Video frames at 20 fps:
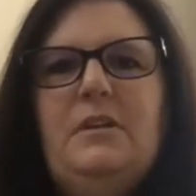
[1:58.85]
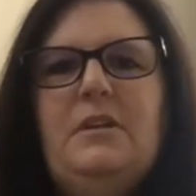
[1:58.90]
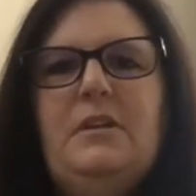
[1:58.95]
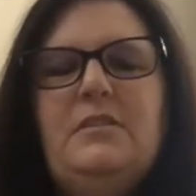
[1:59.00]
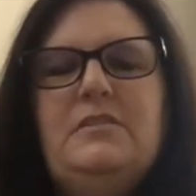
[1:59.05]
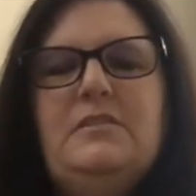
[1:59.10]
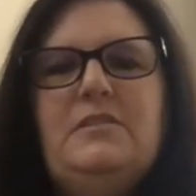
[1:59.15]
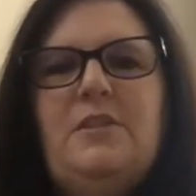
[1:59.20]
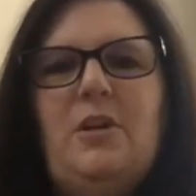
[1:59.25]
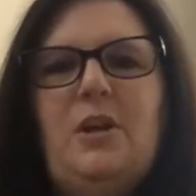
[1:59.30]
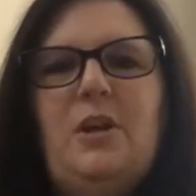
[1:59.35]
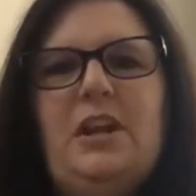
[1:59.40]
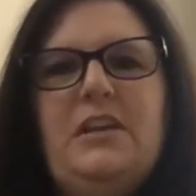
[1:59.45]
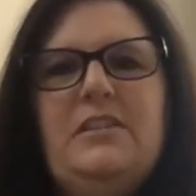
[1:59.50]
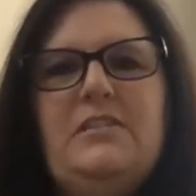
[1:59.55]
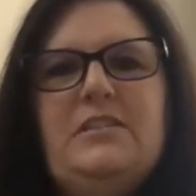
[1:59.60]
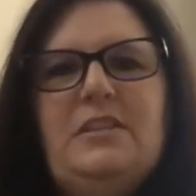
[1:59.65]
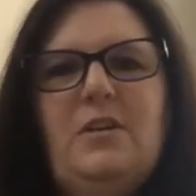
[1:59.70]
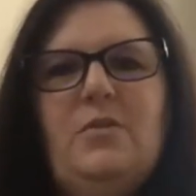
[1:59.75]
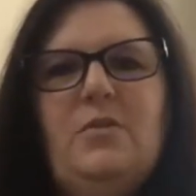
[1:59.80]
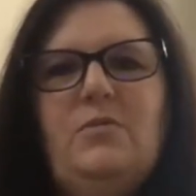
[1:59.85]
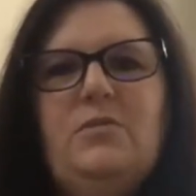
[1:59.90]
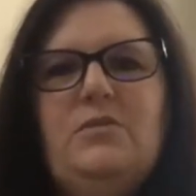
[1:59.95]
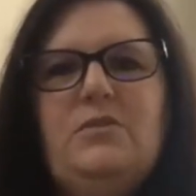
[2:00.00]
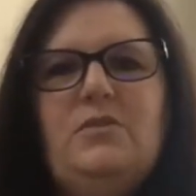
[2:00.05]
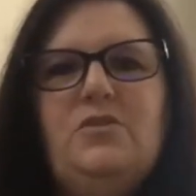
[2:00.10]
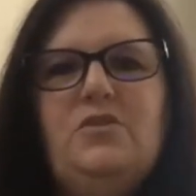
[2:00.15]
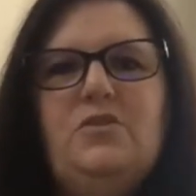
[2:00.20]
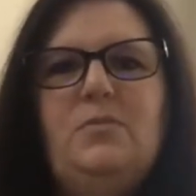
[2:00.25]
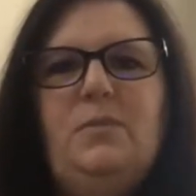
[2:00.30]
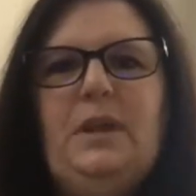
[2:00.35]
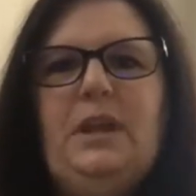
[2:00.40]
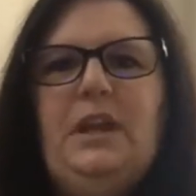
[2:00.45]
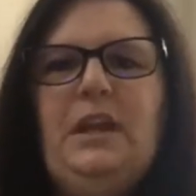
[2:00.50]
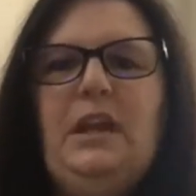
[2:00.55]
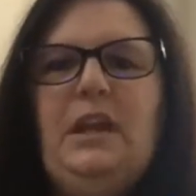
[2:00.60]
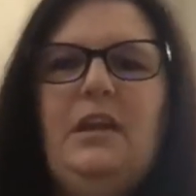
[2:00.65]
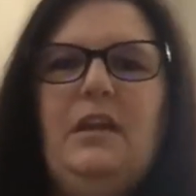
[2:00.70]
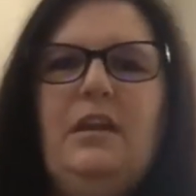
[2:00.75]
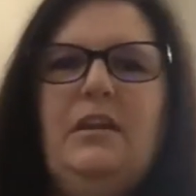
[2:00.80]
starting his own social
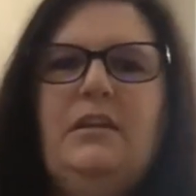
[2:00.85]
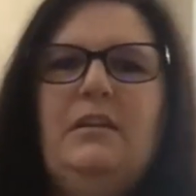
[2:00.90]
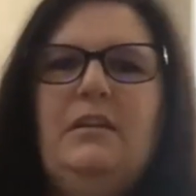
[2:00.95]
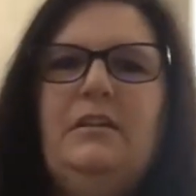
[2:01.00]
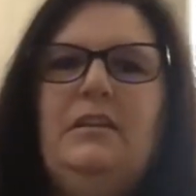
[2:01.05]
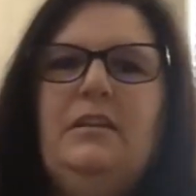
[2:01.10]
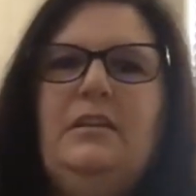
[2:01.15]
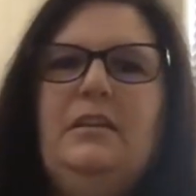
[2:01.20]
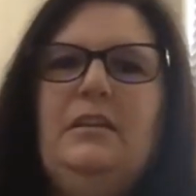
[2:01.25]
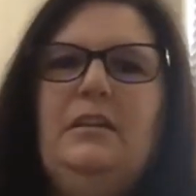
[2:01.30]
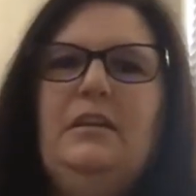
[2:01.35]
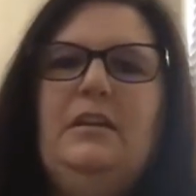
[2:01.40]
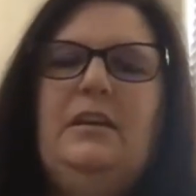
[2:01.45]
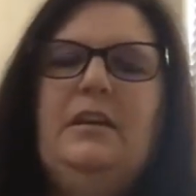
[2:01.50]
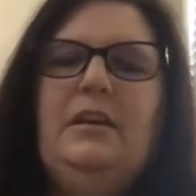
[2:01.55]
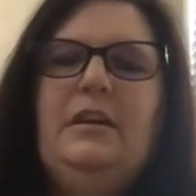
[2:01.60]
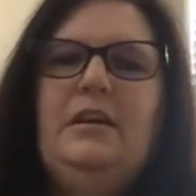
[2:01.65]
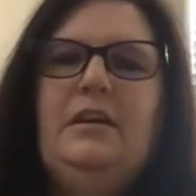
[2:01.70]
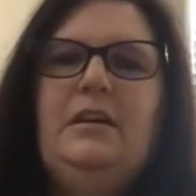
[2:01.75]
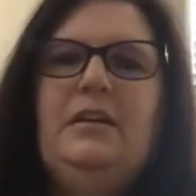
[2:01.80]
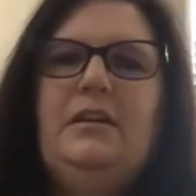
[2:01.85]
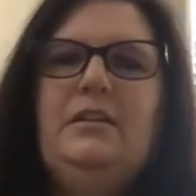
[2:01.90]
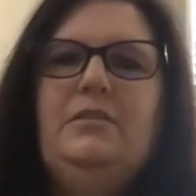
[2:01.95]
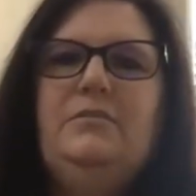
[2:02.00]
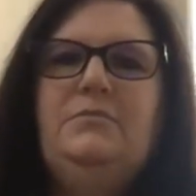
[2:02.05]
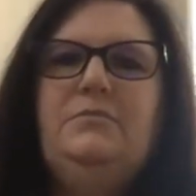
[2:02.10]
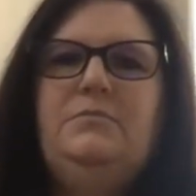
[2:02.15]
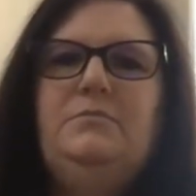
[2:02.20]
media um,